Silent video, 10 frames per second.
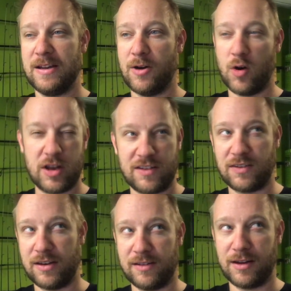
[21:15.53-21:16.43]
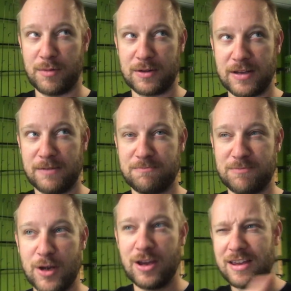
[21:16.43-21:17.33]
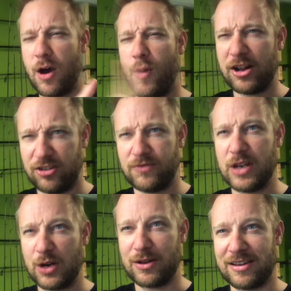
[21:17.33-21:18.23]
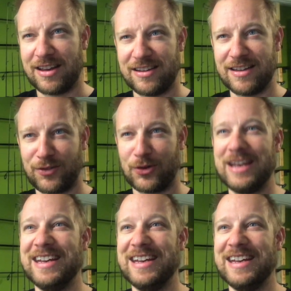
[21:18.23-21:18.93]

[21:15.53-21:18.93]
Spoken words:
Oh, I didn't say anything about that. Yeah, watch the video at the end of this.